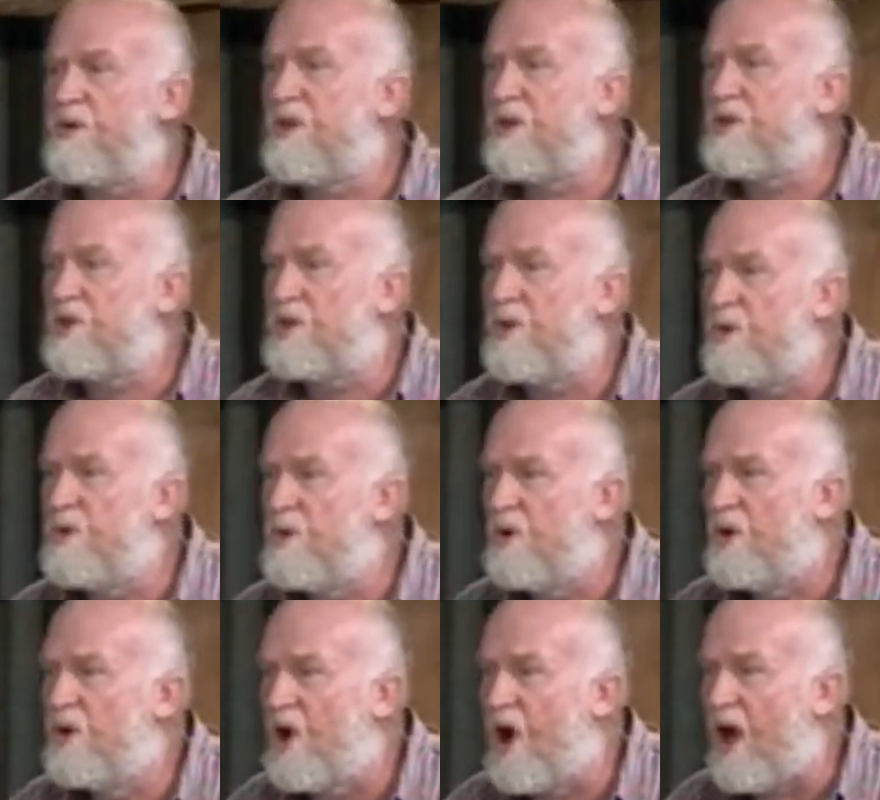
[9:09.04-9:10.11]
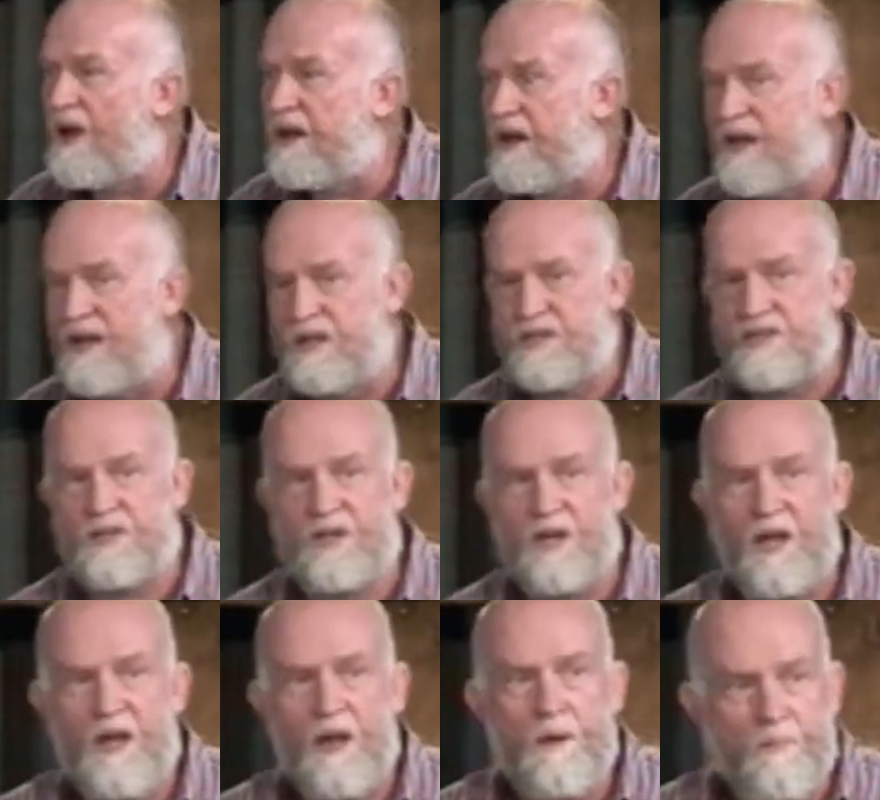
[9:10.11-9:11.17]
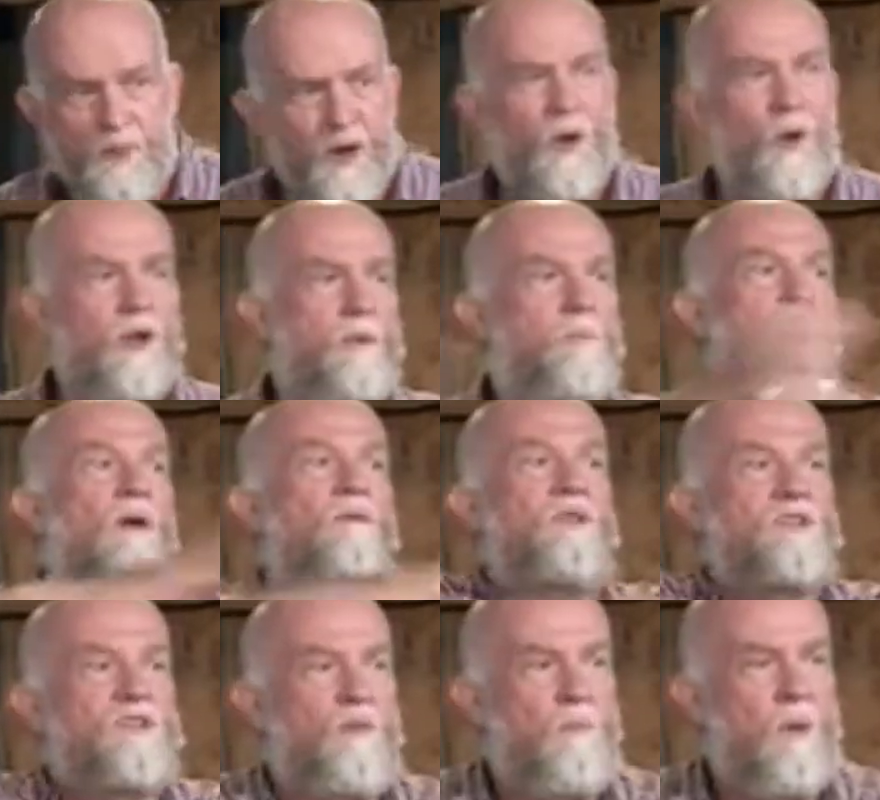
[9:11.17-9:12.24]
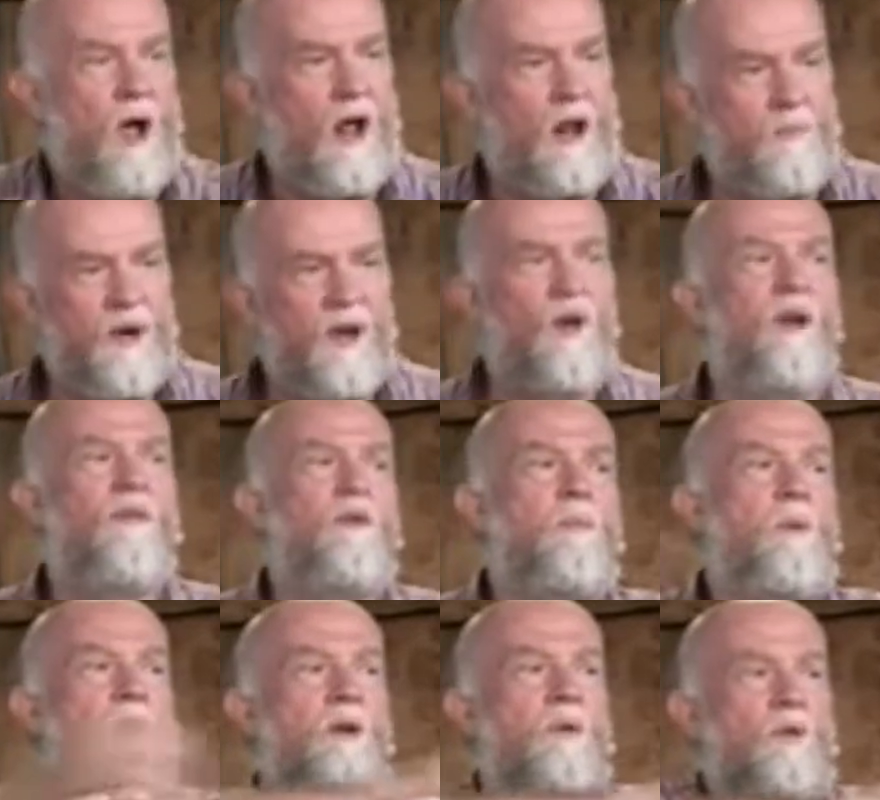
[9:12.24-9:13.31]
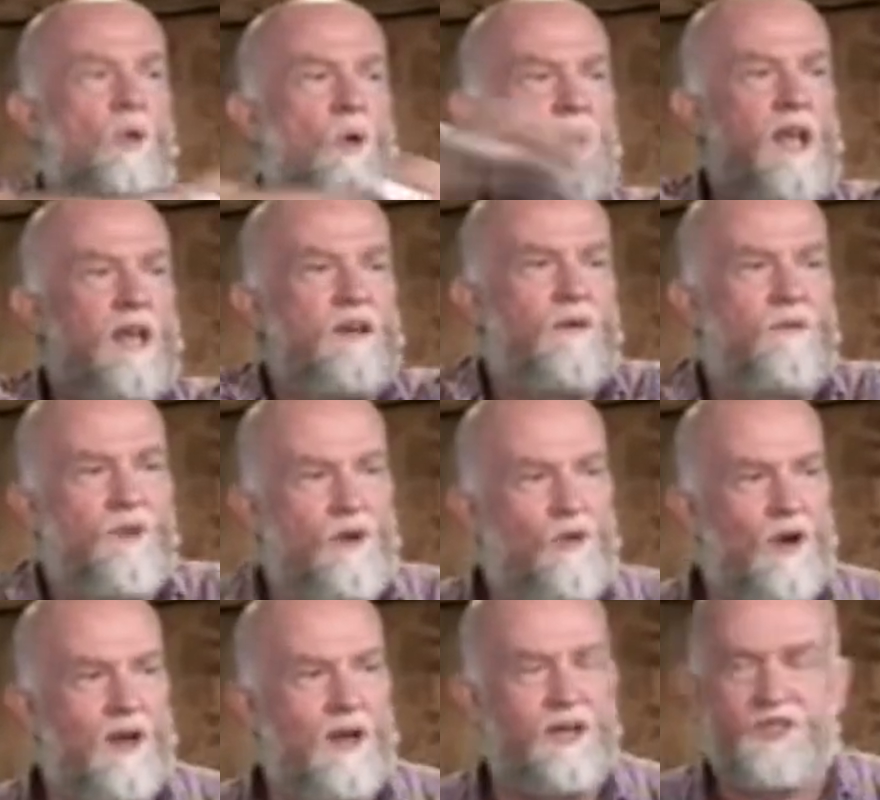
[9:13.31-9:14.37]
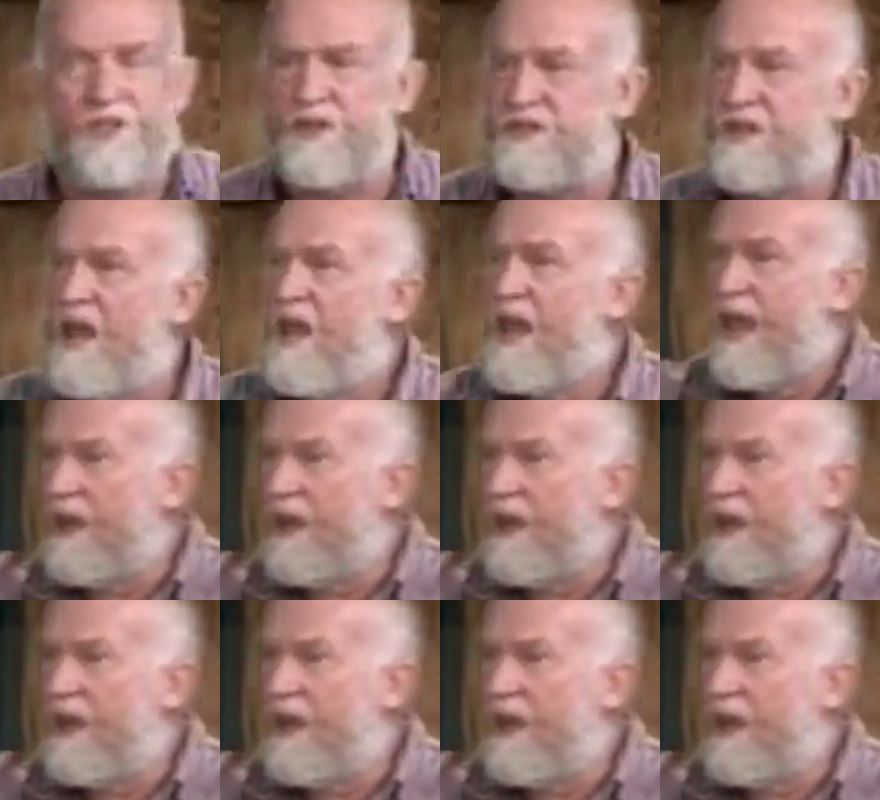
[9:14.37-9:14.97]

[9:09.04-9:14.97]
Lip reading: true God is. Bring all the prophets of Baal. Bring everybody with all their different religions, and